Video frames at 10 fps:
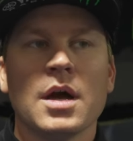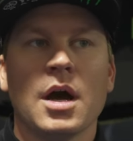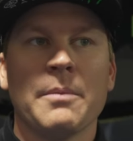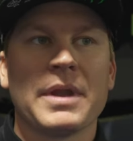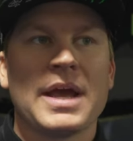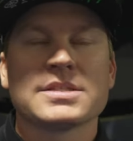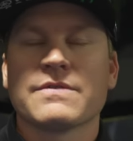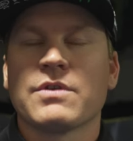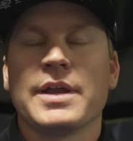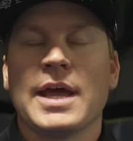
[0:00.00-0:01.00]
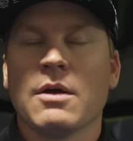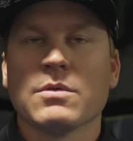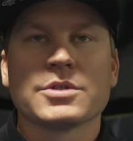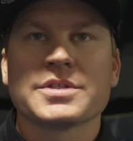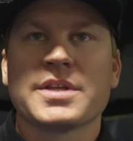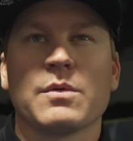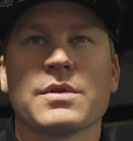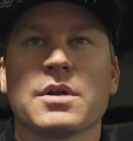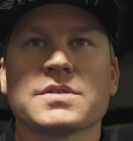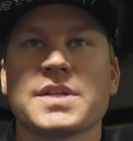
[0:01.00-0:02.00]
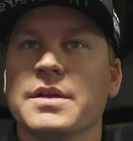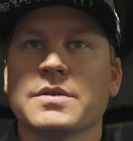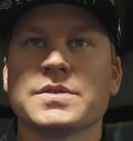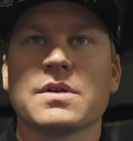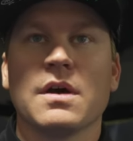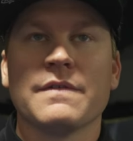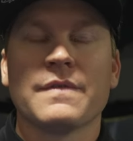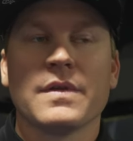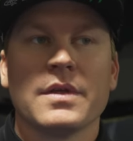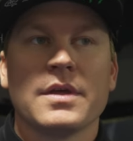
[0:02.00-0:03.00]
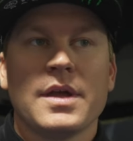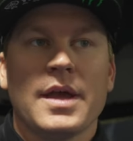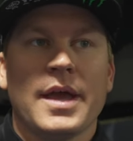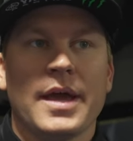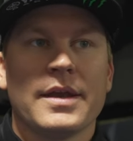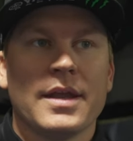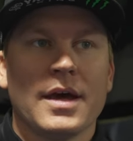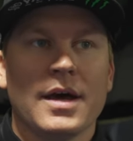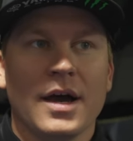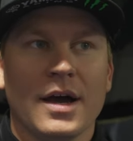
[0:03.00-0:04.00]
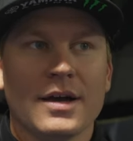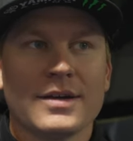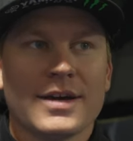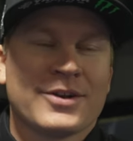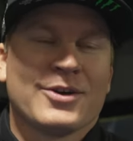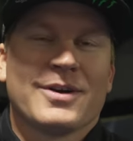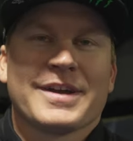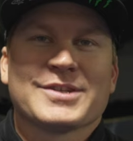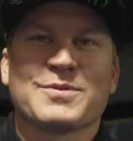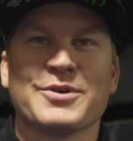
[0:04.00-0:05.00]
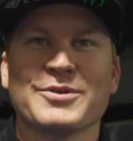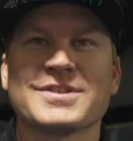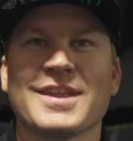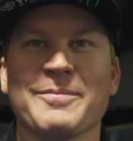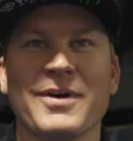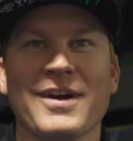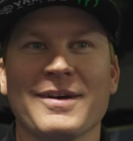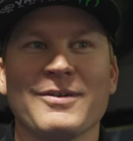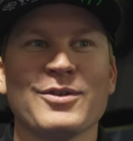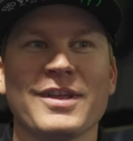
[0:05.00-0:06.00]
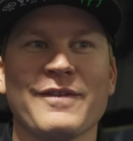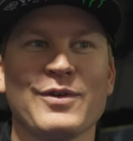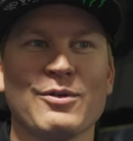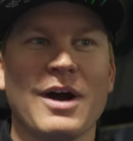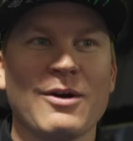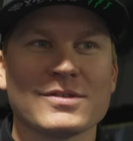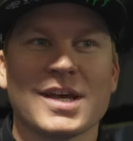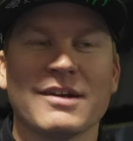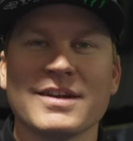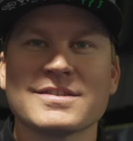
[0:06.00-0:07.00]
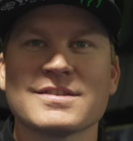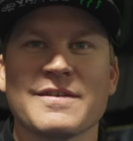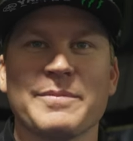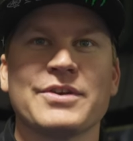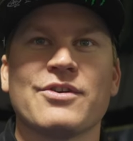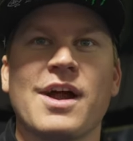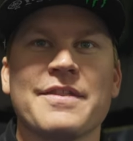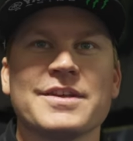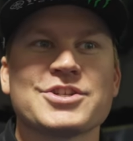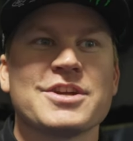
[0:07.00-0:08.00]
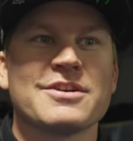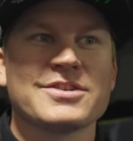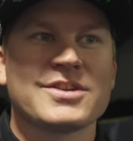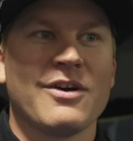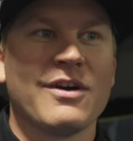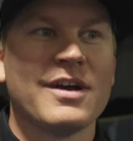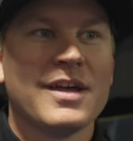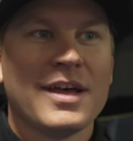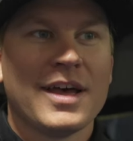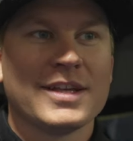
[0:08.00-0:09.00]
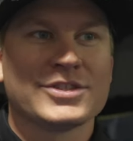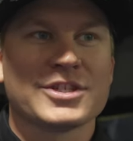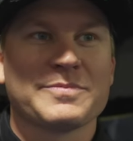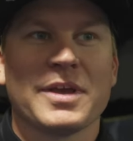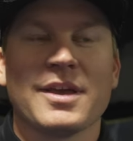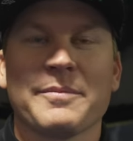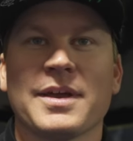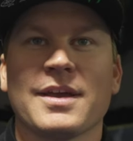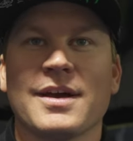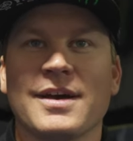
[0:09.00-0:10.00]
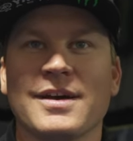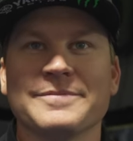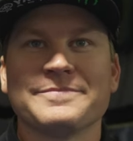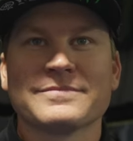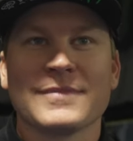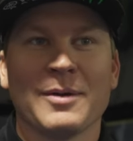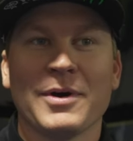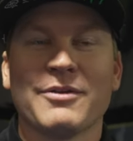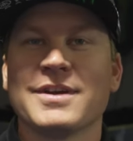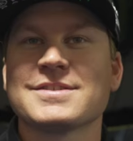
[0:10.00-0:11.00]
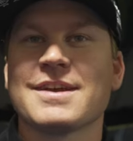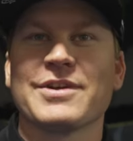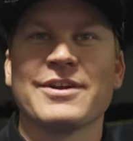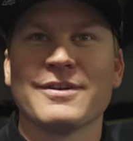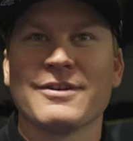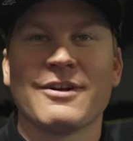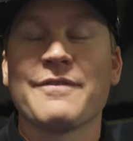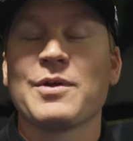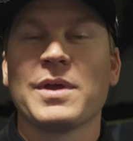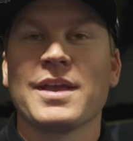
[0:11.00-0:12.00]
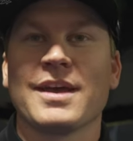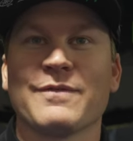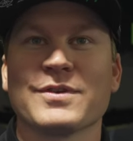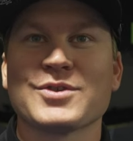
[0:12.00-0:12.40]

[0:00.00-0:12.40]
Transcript: But as of right now, we're just staying with our standard stuff. And I don't know, I guess we're used to the mud. Only a few outside races have been dry this year, so it's just becoming a mud race every year or every weekend for